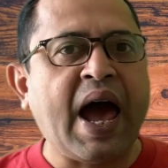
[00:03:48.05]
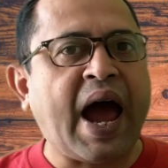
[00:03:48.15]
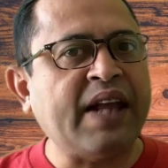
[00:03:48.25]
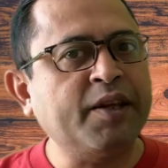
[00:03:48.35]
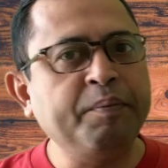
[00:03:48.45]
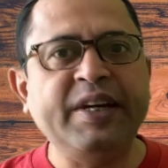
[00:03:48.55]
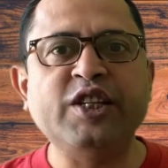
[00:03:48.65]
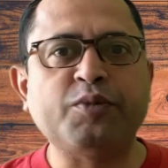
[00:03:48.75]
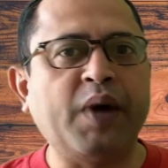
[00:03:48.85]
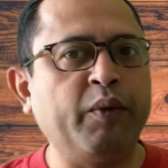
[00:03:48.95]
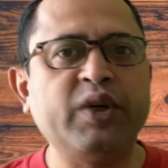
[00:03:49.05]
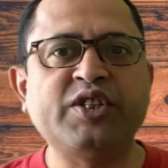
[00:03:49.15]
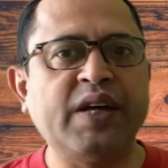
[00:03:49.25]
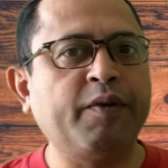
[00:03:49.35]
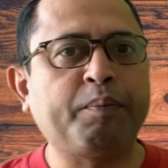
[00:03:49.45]
and the means by which
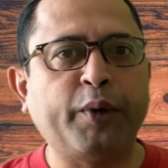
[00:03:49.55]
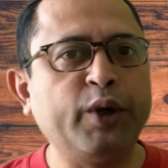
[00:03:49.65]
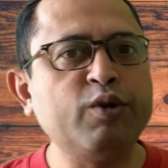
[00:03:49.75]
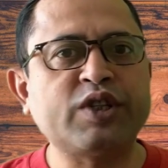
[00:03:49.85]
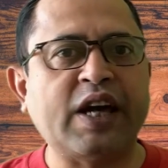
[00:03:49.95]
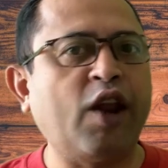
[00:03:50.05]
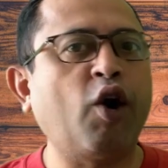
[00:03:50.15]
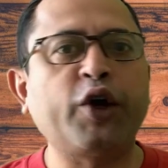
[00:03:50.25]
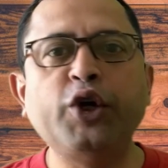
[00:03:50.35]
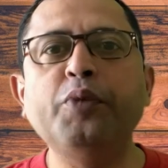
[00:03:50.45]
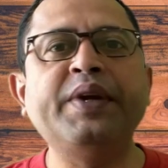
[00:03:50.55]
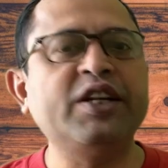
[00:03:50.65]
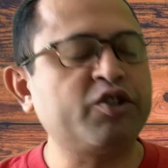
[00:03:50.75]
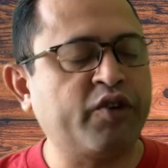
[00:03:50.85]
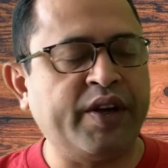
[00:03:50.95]
they were produced along human
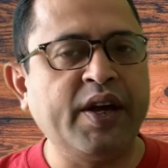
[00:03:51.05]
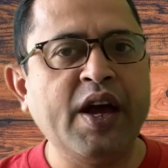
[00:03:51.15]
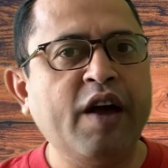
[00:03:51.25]
history